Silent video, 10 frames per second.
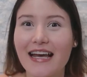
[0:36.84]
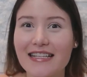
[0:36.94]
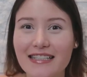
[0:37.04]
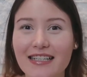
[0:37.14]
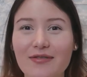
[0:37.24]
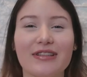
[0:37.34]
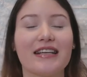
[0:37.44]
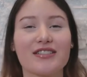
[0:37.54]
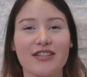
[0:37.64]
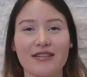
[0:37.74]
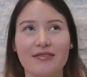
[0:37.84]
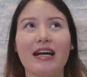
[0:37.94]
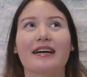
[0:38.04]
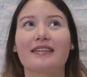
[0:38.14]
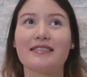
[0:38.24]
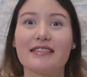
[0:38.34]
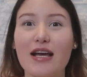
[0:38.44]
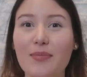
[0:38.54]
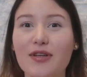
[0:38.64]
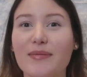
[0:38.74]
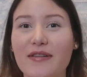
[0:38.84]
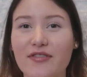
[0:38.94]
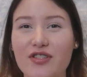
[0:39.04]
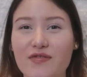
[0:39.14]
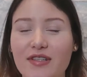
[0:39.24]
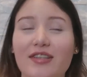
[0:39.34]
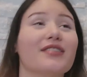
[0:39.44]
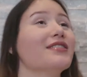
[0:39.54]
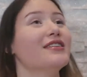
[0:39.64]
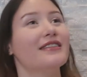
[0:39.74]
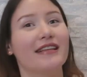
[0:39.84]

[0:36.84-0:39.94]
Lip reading: it's good when I started. Oh yeah, since I uploaded my first video.